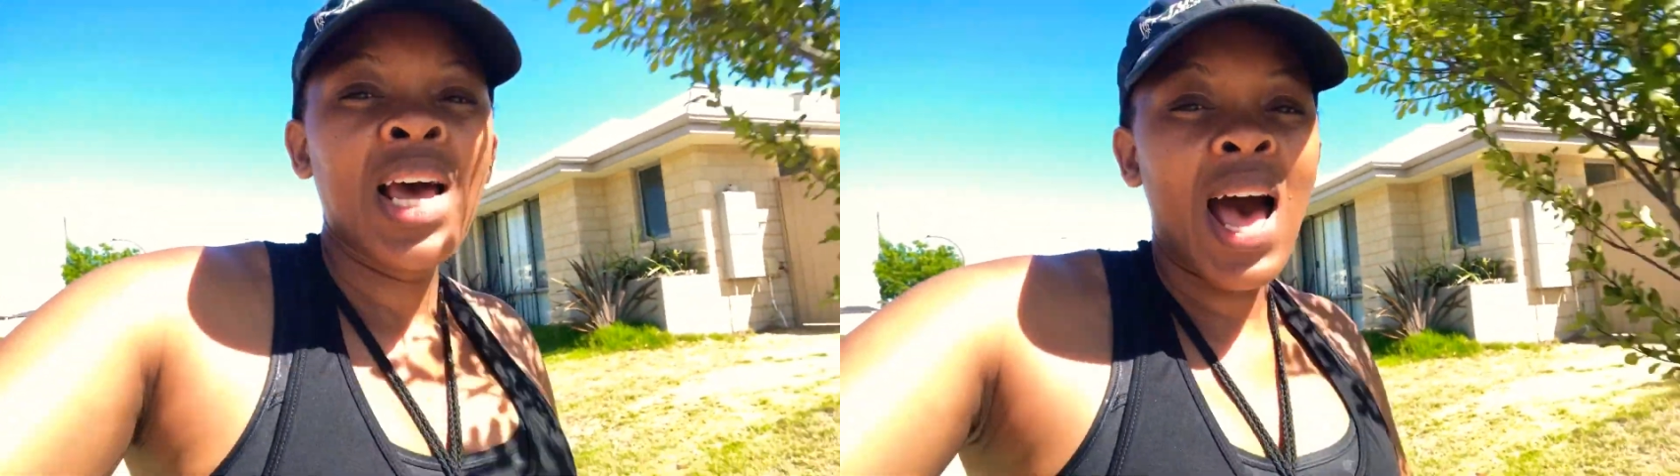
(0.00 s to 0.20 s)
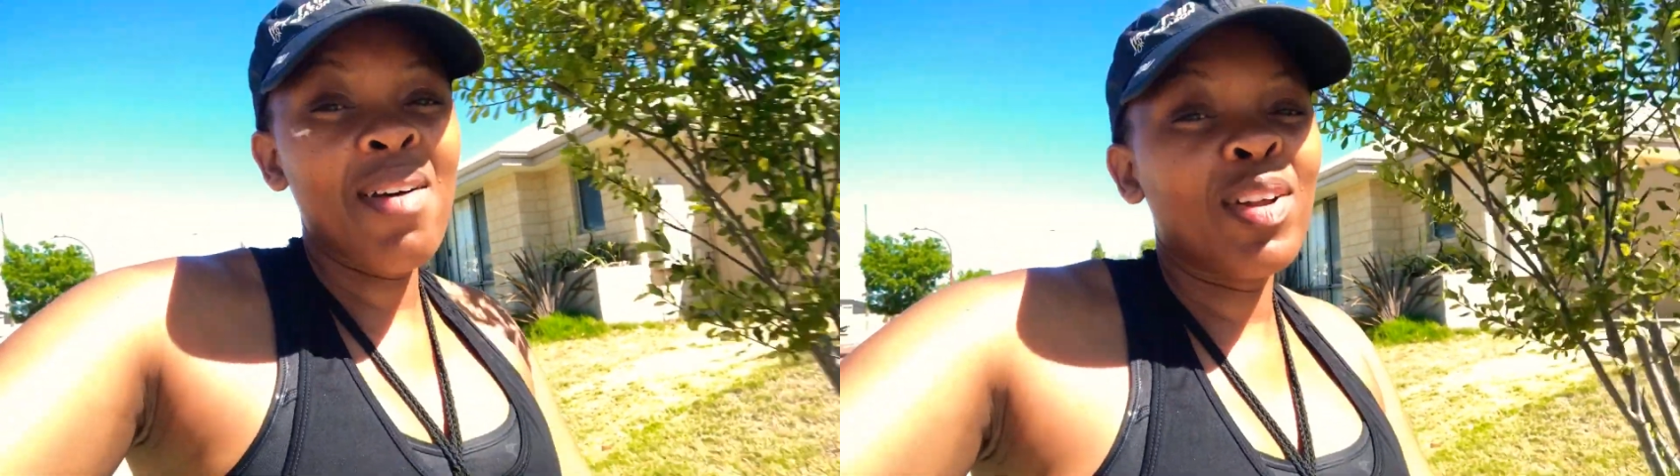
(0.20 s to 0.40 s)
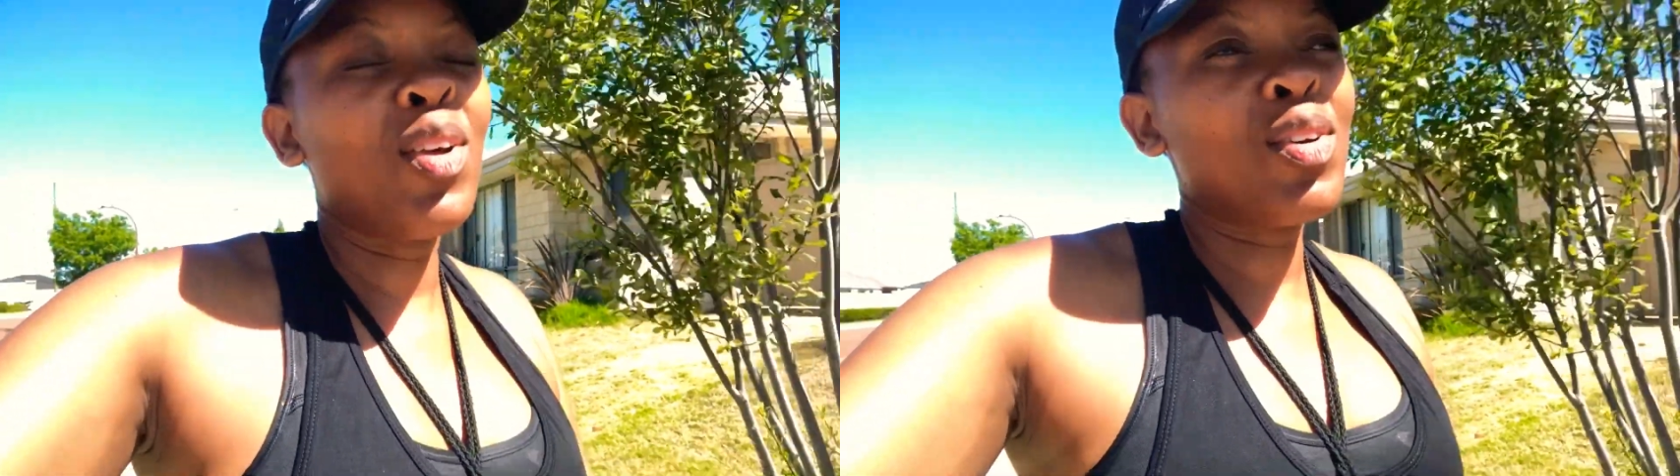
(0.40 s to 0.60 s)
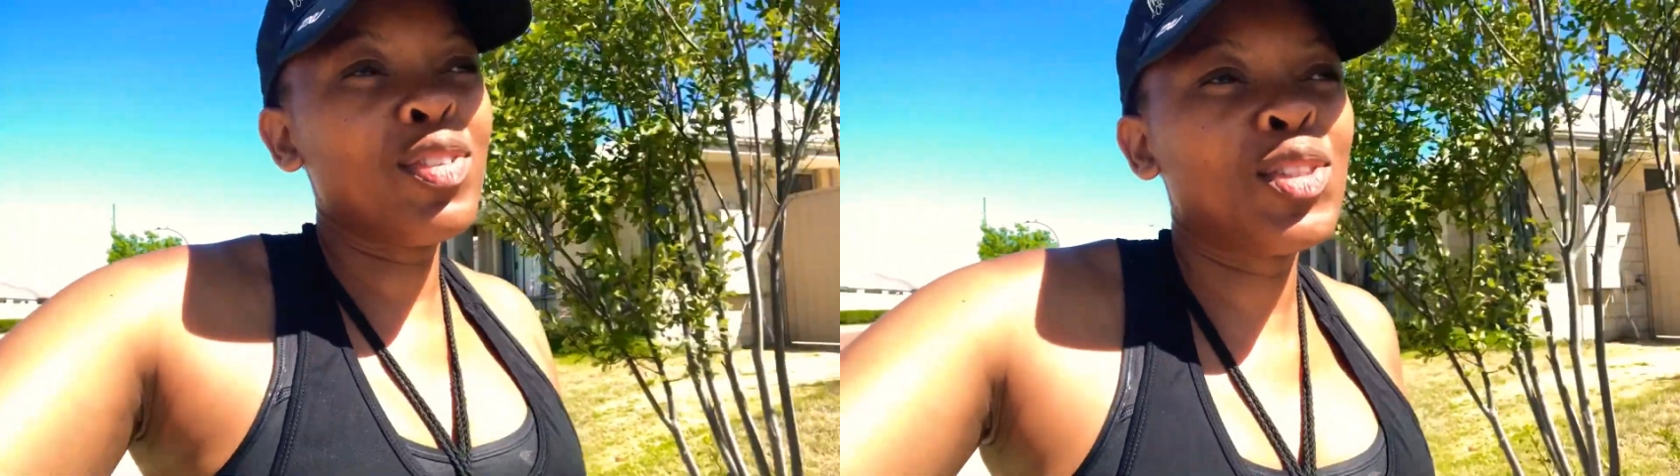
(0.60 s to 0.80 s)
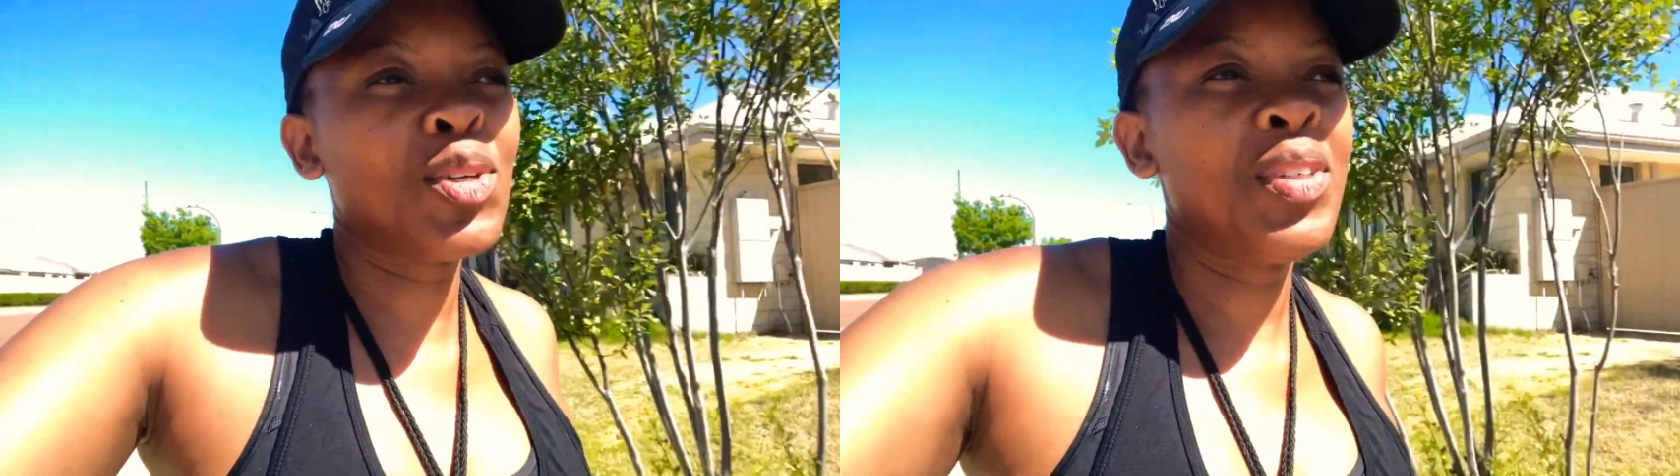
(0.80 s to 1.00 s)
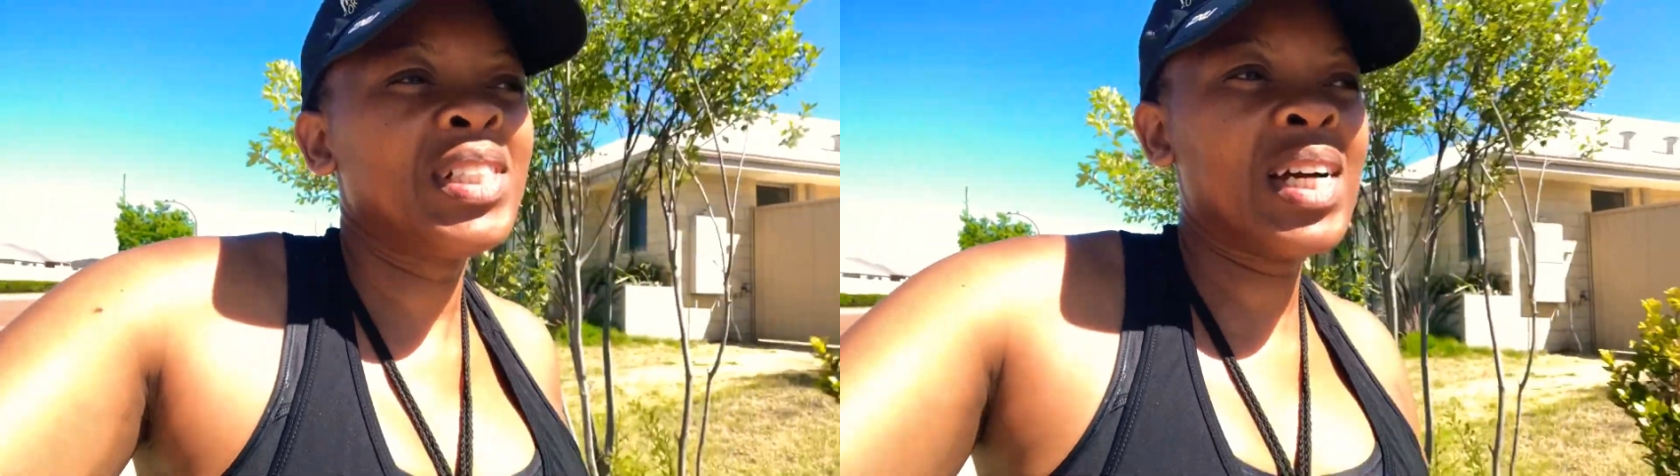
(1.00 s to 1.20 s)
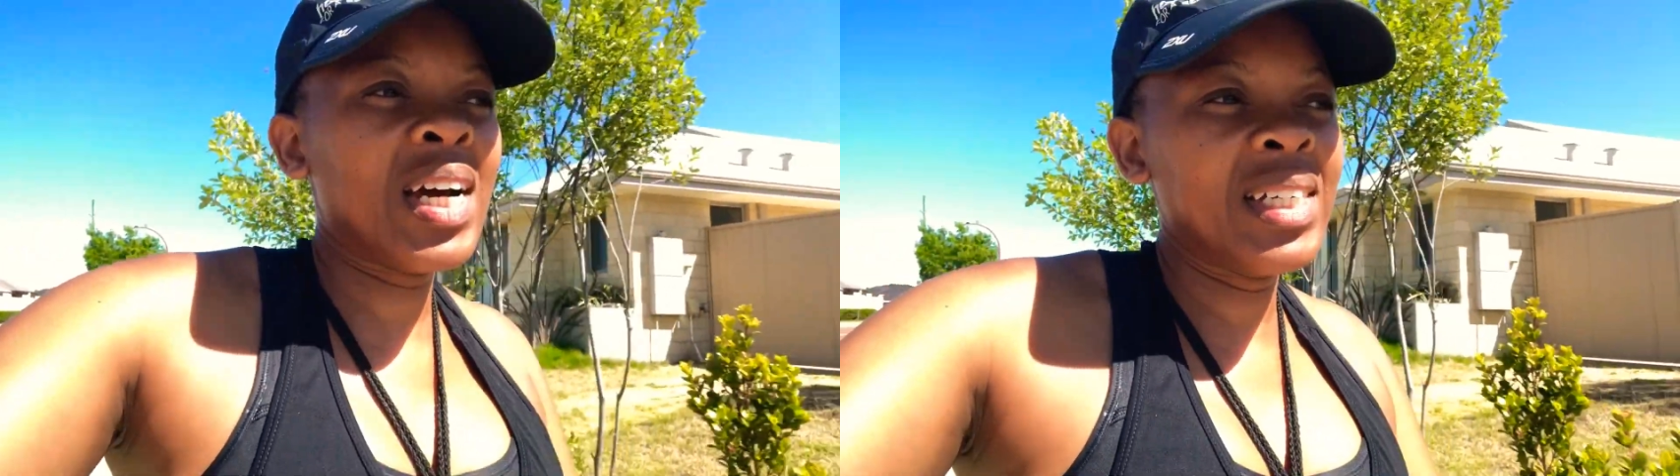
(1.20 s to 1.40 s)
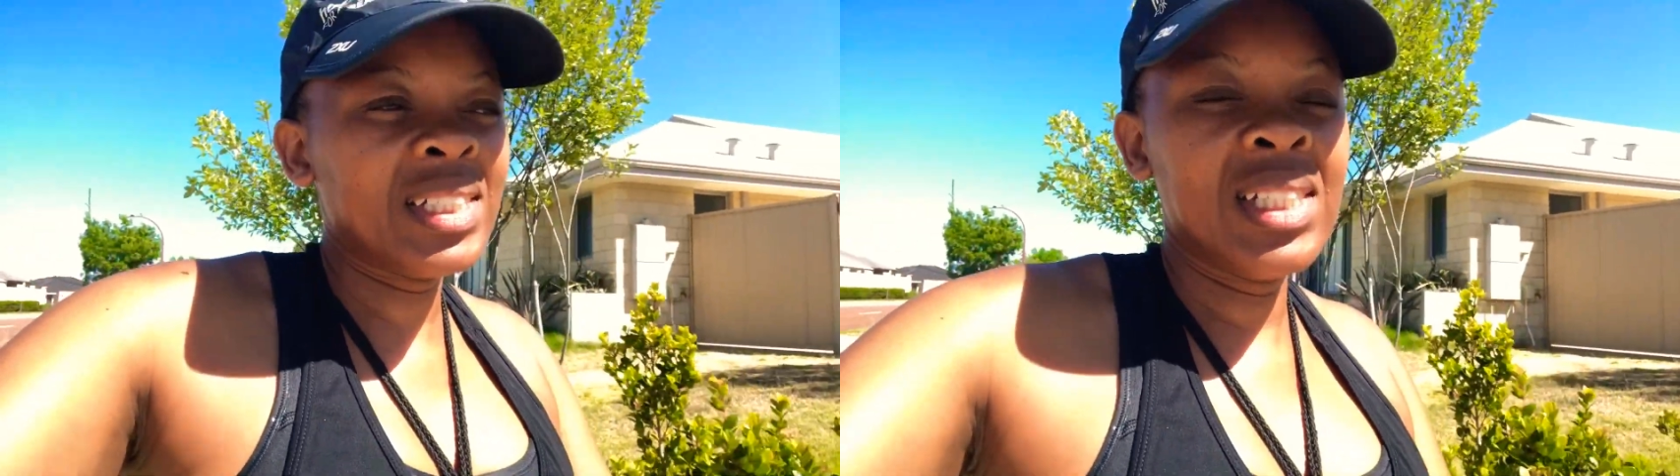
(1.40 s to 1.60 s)
I have a lot of stories,
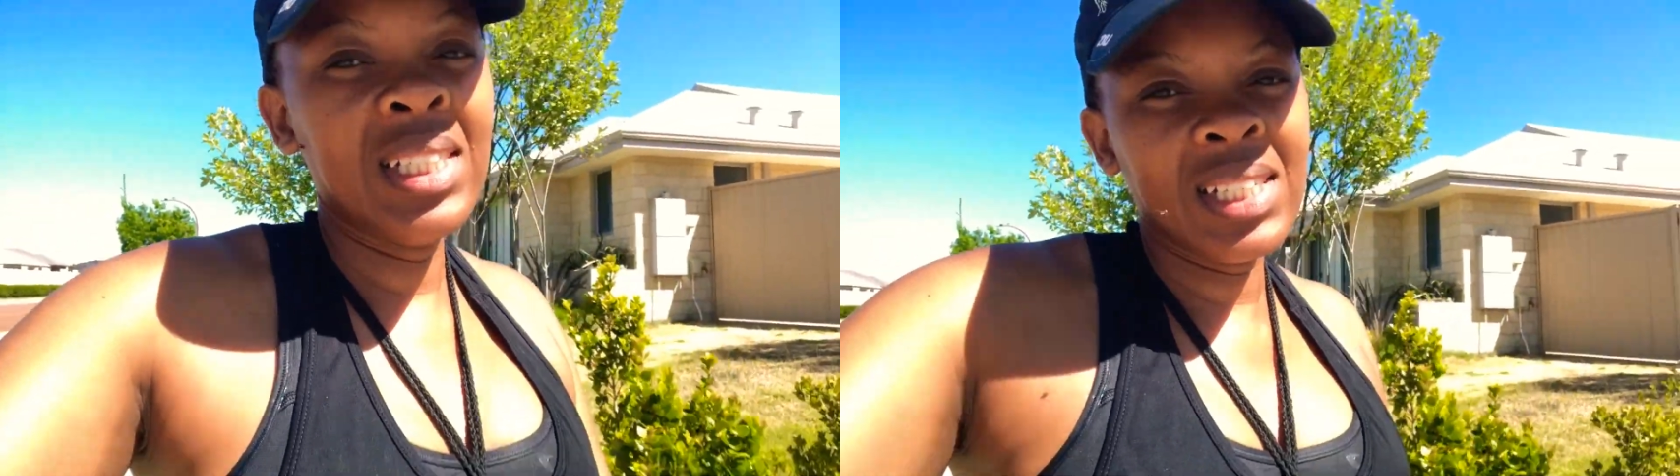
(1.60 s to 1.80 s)
guys.